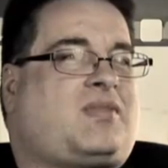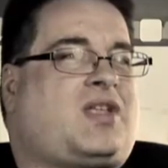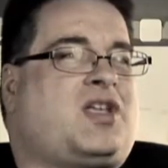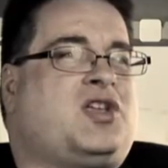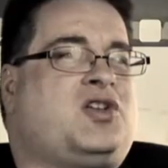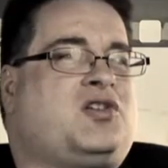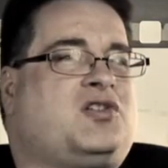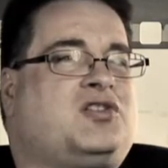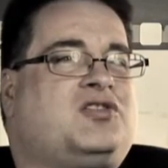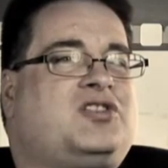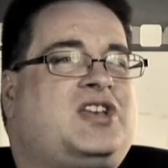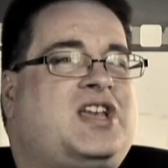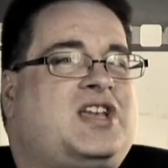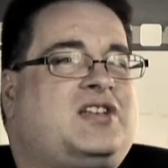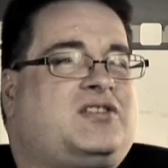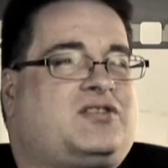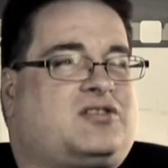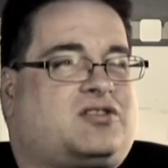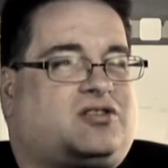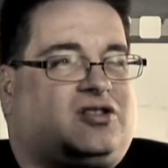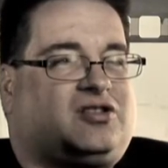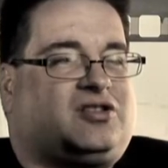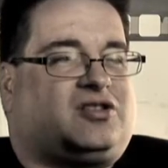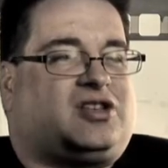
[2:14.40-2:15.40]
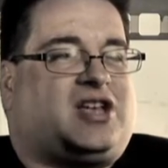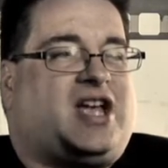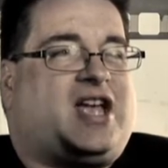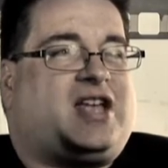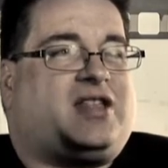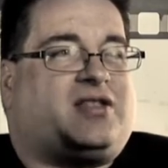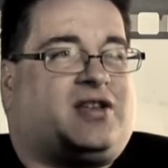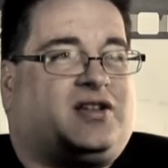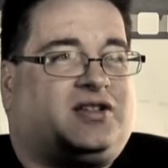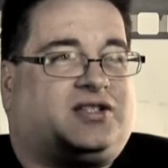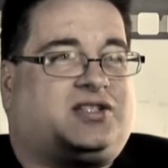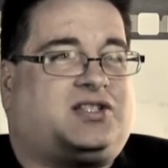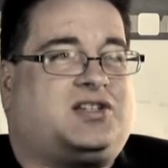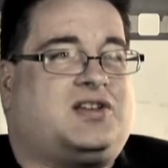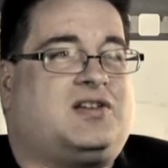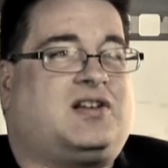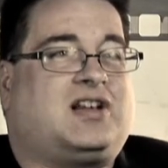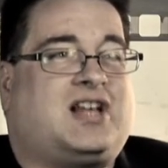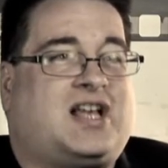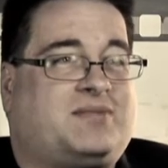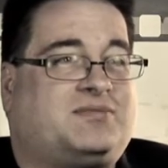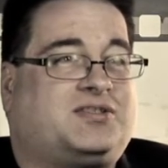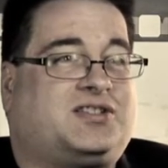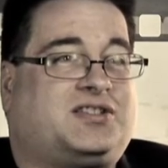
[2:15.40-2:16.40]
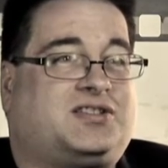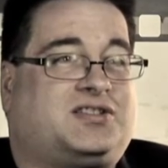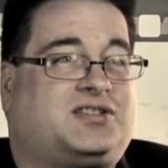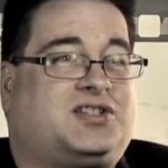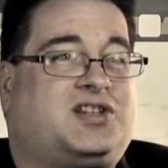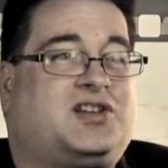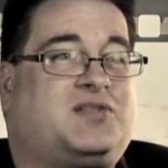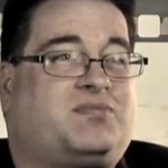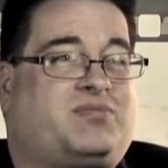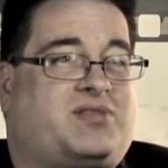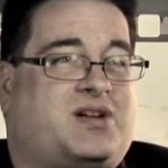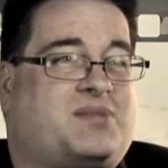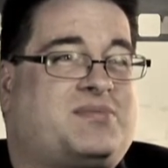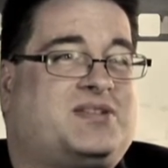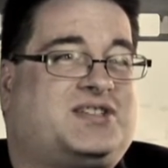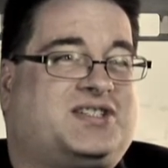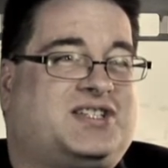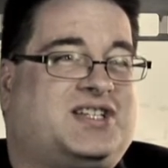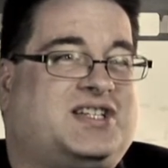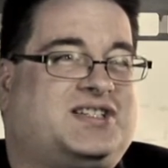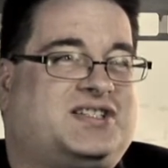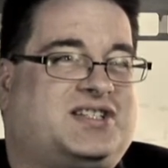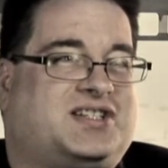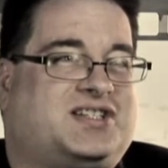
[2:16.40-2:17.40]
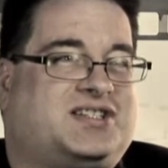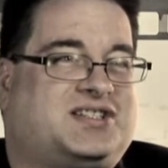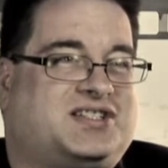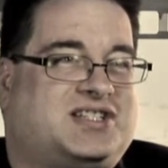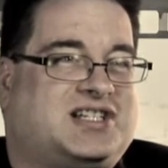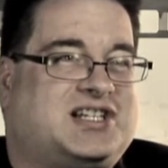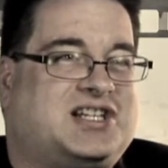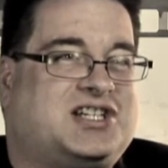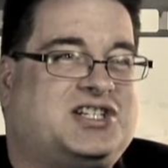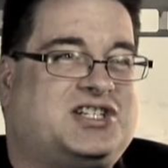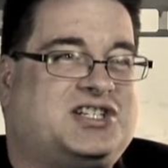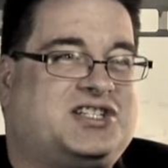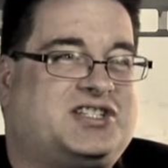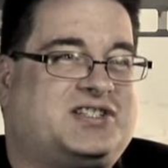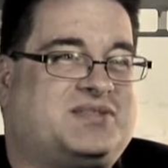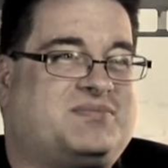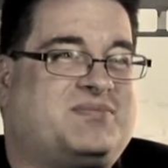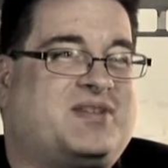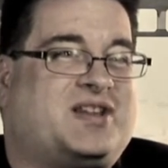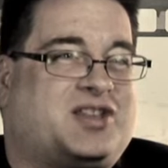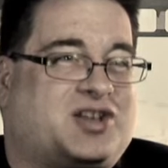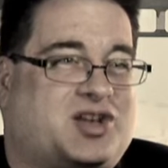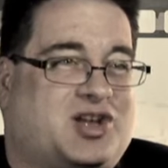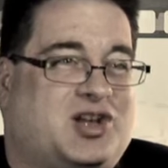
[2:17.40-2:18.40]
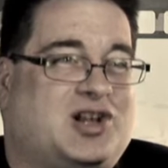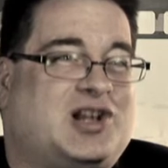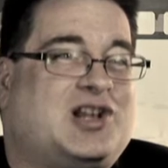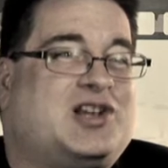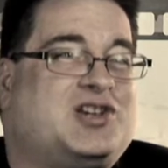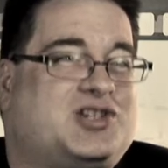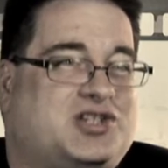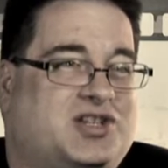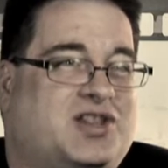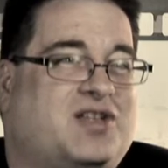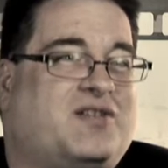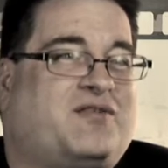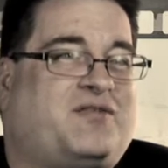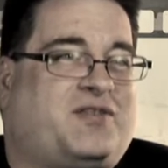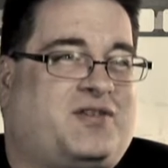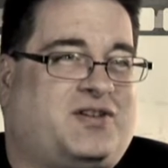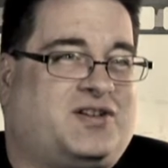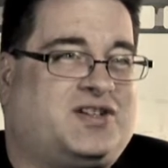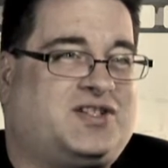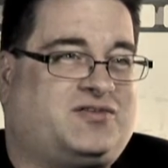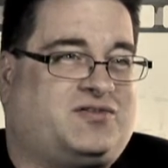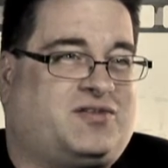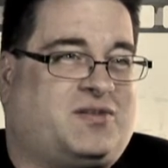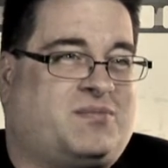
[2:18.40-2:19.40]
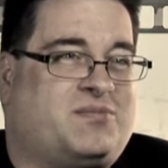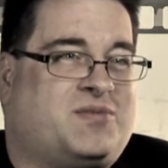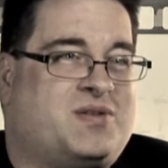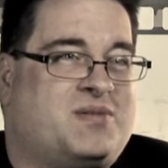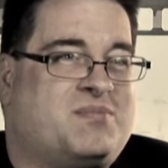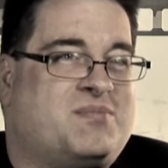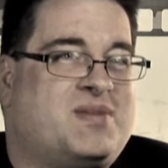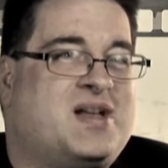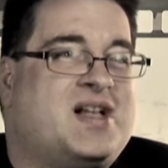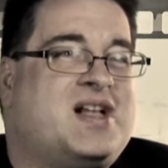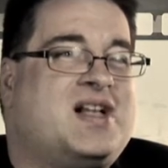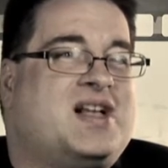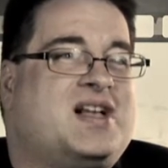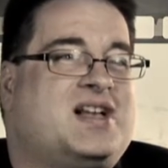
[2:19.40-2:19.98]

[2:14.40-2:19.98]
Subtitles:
you can take those two claims as two premises in a syllogism, and the conclusion that follows from them